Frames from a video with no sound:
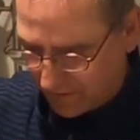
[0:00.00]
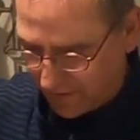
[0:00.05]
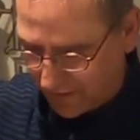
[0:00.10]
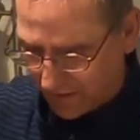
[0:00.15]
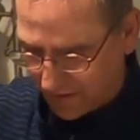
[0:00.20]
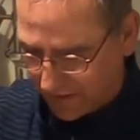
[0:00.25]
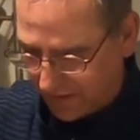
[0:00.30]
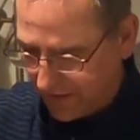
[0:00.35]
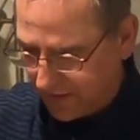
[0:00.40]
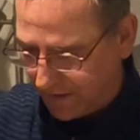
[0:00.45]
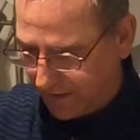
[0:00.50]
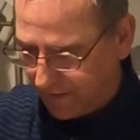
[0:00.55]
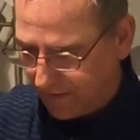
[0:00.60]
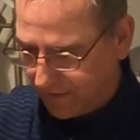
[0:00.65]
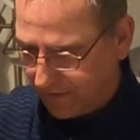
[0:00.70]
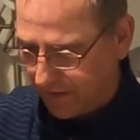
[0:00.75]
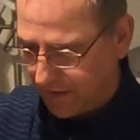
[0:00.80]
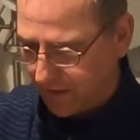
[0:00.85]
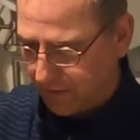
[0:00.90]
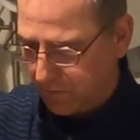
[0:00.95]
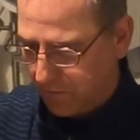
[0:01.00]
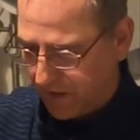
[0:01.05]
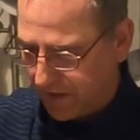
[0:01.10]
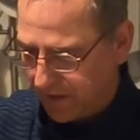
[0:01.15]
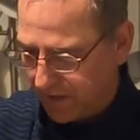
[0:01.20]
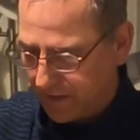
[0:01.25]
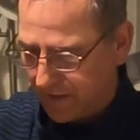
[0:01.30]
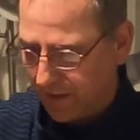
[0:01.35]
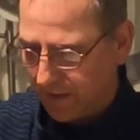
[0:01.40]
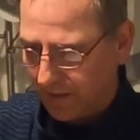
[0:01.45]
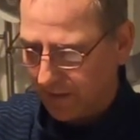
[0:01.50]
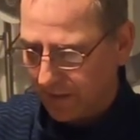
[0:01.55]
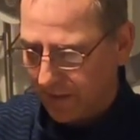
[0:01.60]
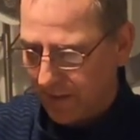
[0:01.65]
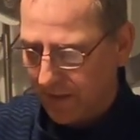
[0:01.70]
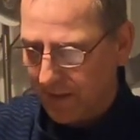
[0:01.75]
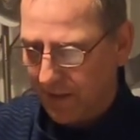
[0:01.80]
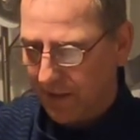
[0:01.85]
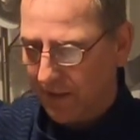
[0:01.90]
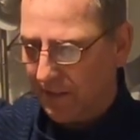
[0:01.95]
That's it. That's
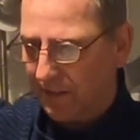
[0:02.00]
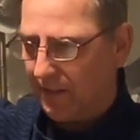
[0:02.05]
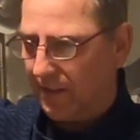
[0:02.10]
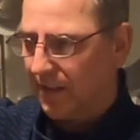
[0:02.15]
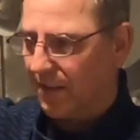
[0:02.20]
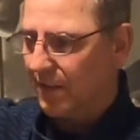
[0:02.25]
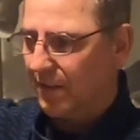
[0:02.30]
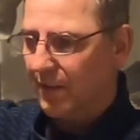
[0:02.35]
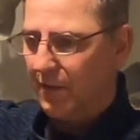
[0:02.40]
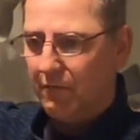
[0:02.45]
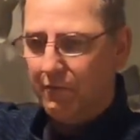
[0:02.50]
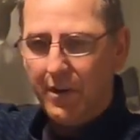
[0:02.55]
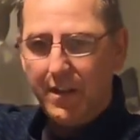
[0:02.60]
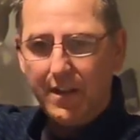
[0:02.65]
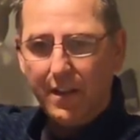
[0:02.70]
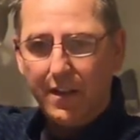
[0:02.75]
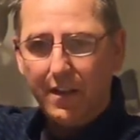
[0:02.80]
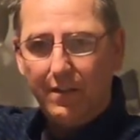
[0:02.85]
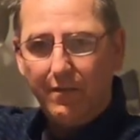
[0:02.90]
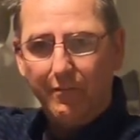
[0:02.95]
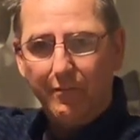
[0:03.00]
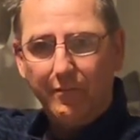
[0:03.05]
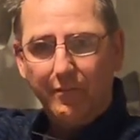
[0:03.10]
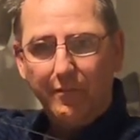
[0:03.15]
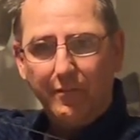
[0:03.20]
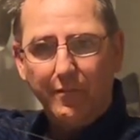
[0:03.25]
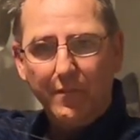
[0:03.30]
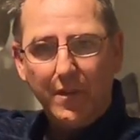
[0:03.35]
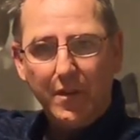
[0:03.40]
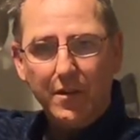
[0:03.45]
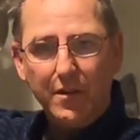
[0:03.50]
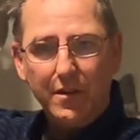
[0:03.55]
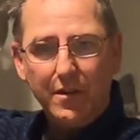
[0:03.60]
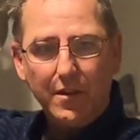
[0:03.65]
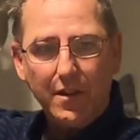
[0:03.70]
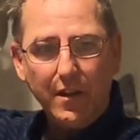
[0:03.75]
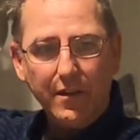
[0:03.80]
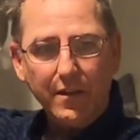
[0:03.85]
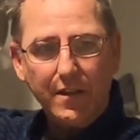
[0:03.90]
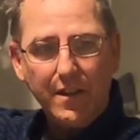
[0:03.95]
basically it. That's the rig in
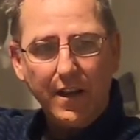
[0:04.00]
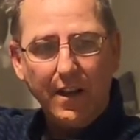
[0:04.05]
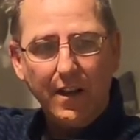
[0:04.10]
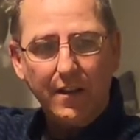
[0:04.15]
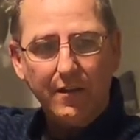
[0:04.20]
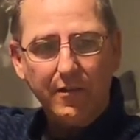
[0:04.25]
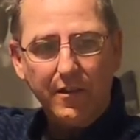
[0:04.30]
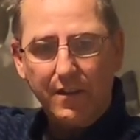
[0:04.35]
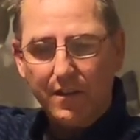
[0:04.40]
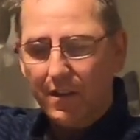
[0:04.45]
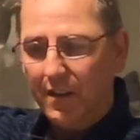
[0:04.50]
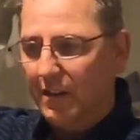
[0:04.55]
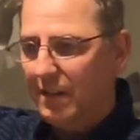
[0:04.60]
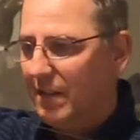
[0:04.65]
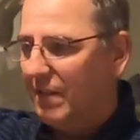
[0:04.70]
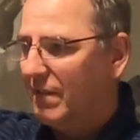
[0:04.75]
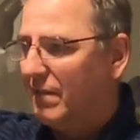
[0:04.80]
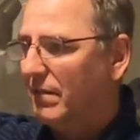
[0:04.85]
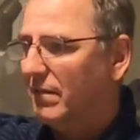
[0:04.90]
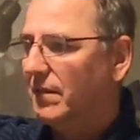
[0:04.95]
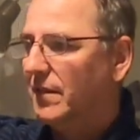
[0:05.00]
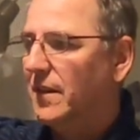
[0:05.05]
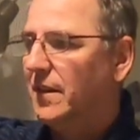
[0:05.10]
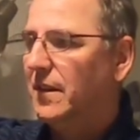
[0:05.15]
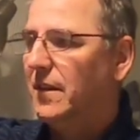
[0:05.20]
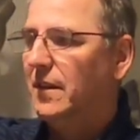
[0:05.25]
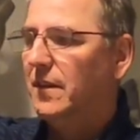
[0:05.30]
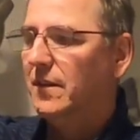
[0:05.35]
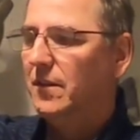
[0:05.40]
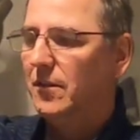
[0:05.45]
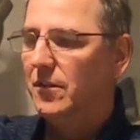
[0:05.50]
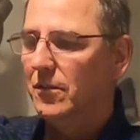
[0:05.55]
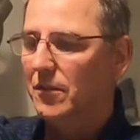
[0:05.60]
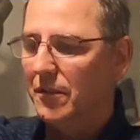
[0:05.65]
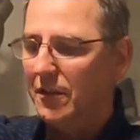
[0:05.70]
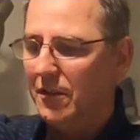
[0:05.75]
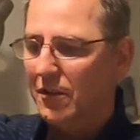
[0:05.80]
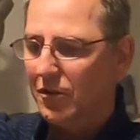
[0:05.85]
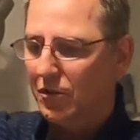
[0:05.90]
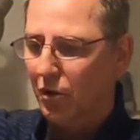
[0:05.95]
its entirety.
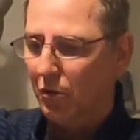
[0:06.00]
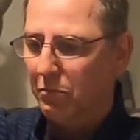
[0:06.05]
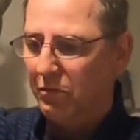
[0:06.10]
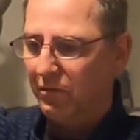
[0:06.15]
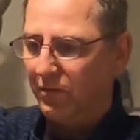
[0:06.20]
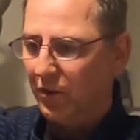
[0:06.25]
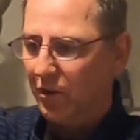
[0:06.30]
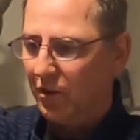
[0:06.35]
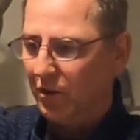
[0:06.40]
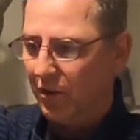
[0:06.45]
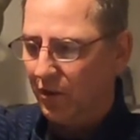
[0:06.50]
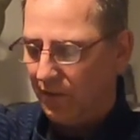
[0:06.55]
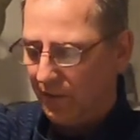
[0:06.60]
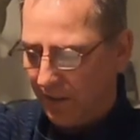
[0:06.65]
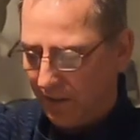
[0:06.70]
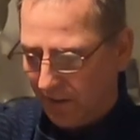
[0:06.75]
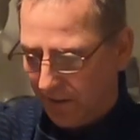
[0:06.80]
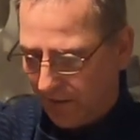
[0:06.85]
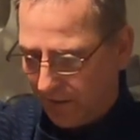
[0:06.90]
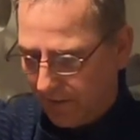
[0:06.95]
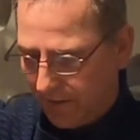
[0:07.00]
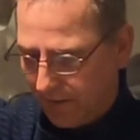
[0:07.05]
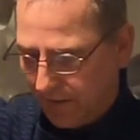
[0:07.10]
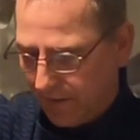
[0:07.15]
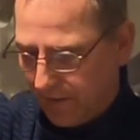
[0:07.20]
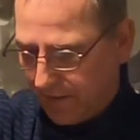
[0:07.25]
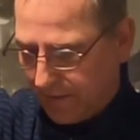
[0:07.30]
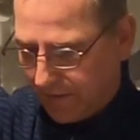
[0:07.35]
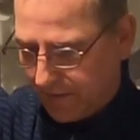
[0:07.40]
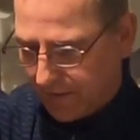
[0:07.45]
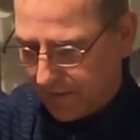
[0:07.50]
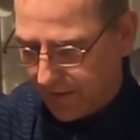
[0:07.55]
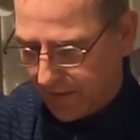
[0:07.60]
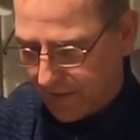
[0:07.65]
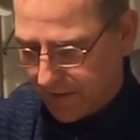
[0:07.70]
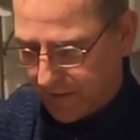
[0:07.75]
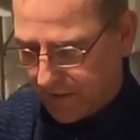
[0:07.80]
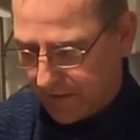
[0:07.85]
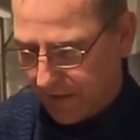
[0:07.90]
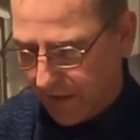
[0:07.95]
So you sub float there,
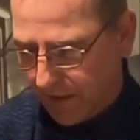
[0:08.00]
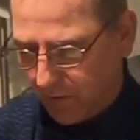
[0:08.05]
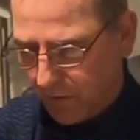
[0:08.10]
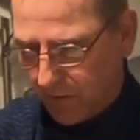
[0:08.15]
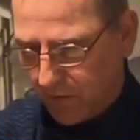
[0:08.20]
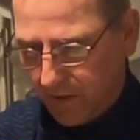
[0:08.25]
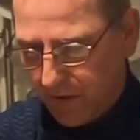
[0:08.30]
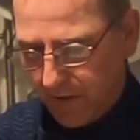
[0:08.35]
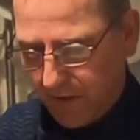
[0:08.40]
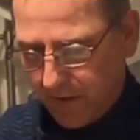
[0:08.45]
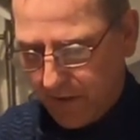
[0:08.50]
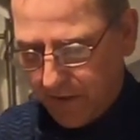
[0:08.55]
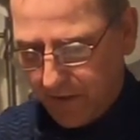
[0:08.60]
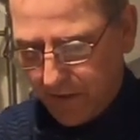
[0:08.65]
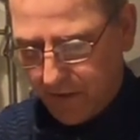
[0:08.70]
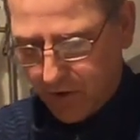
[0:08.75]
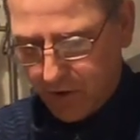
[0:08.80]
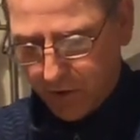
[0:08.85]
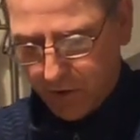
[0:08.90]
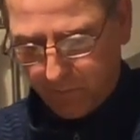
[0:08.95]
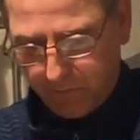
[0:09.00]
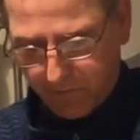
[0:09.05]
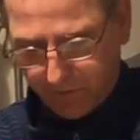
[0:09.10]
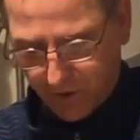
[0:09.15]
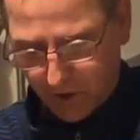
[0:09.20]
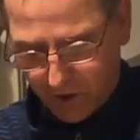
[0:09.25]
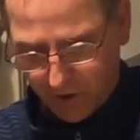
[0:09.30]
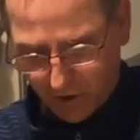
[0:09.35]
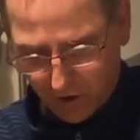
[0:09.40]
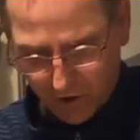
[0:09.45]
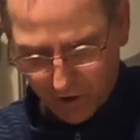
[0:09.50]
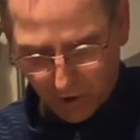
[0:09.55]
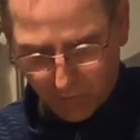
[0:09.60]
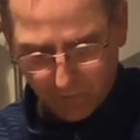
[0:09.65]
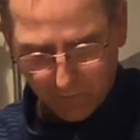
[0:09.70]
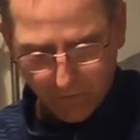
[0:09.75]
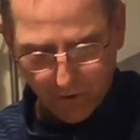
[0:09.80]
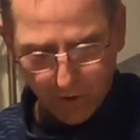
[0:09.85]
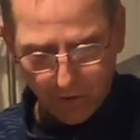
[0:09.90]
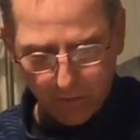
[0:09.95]
cast out, sub float
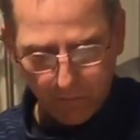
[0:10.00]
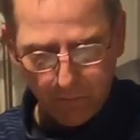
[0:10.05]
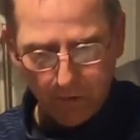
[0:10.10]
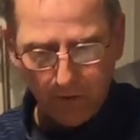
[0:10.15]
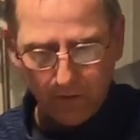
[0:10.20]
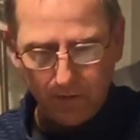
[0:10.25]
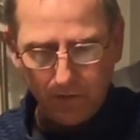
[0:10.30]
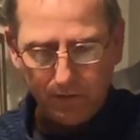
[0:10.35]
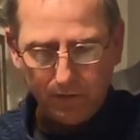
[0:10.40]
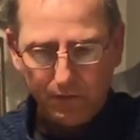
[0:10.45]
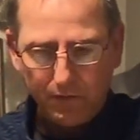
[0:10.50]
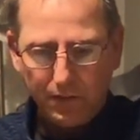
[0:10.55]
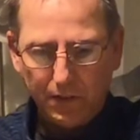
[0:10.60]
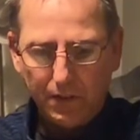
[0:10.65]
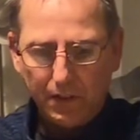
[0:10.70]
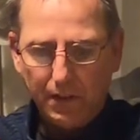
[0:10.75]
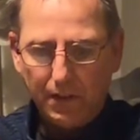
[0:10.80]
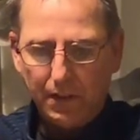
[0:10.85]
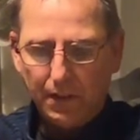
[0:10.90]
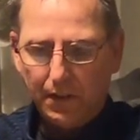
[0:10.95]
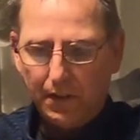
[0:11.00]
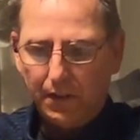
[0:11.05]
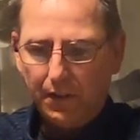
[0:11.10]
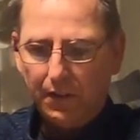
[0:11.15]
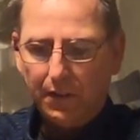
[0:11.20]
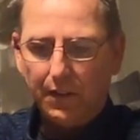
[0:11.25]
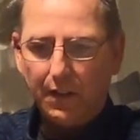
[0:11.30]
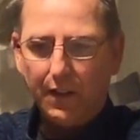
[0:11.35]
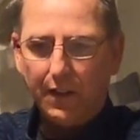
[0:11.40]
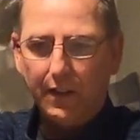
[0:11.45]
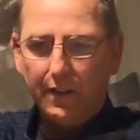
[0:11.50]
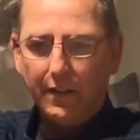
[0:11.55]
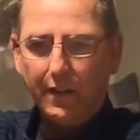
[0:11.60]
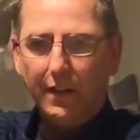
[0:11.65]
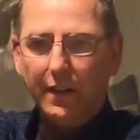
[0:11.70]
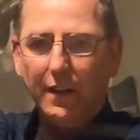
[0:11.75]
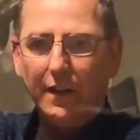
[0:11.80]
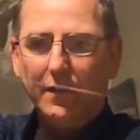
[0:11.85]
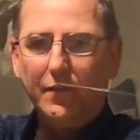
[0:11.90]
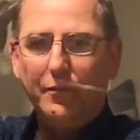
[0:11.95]
comes up like
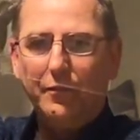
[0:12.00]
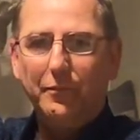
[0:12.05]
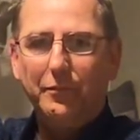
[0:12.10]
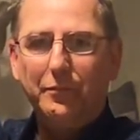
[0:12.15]
that.